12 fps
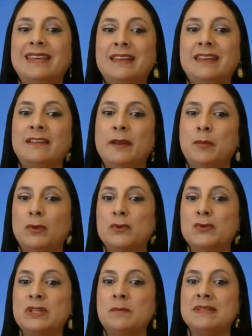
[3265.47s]
where you
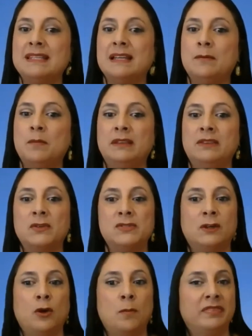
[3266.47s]
can decide. We
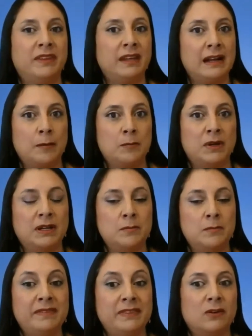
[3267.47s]
don't have to decide
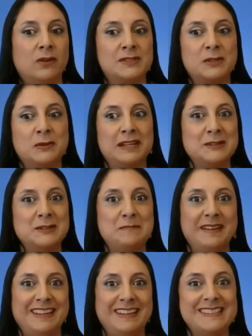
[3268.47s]
between
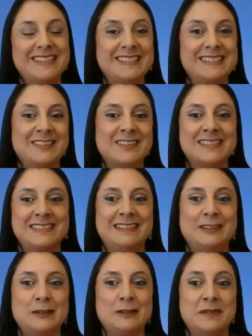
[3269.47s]
producing more
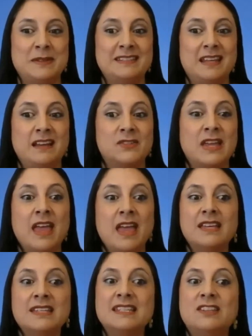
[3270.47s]
mm, uh, food
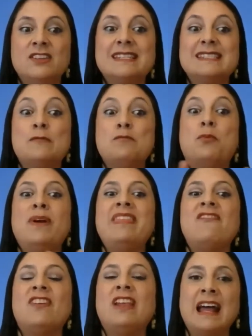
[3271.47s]
and
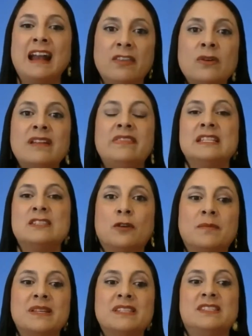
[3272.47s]
affecting
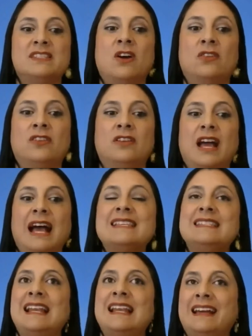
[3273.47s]
the climate.
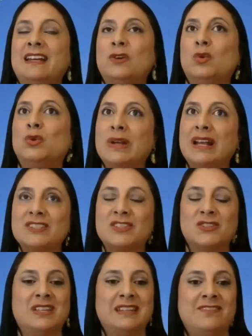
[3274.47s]
These can go hand
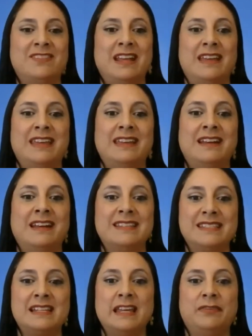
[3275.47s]
in hand. We can
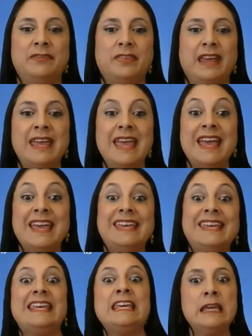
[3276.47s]
have a
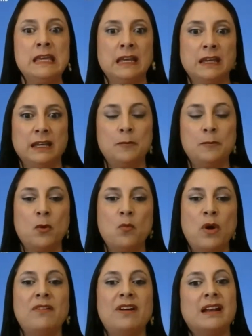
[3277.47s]
transformation towards
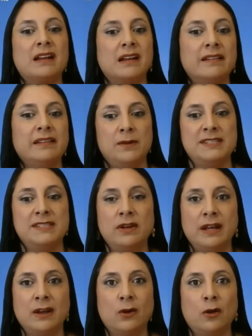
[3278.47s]
sustainable and resilient
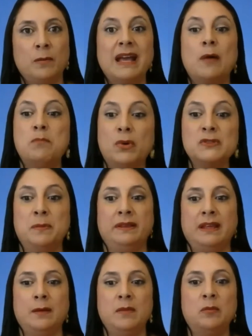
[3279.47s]
ag
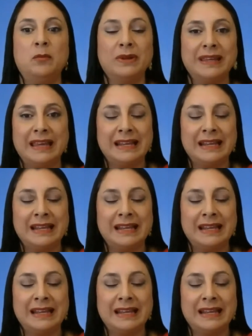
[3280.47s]
agriculture, which